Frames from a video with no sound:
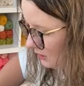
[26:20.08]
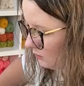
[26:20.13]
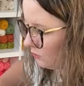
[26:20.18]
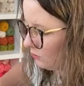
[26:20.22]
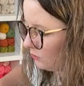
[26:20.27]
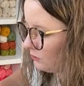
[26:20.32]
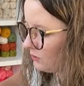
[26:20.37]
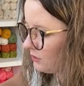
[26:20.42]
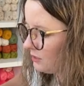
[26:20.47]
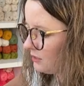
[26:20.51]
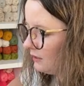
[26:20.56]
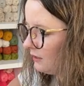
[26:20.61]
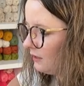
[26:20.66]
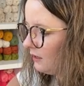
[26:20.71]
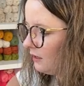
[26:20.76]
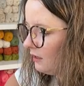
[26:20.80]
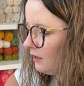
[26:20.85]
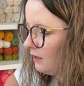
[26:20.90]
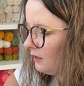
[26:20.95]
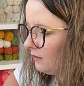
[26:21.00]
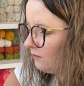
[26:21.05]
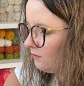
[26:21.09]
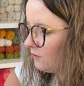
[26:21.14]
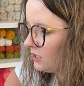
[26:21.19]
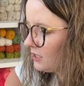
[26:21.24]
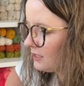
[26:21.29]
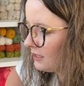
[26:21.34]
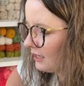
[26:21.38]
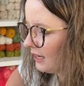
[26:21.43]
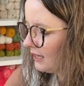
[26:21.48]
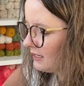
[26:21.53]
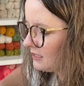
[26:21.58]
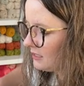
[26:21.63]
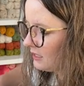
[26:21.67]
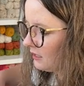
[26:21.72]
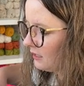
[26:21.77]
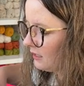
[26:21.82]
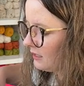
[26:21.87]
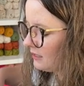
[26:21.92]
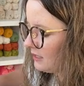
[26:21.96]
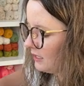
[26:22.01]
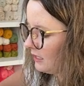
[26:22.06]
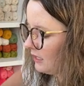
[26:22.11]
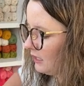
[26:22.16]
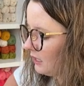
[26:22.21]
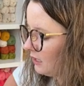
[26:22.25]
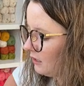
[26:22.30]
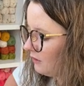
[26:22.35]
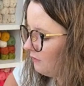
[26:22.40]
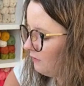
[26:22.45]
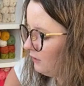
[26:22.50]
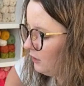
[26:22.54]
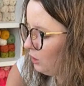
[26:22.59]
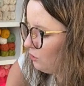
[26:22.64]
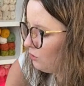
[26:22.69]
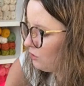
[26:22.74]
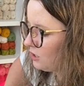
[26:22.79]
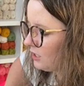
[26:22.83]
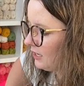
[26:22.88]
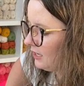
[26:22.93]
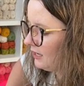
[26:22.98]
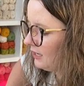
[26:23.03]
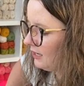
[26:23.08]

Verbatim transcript: rules. Just in case there is any confusion.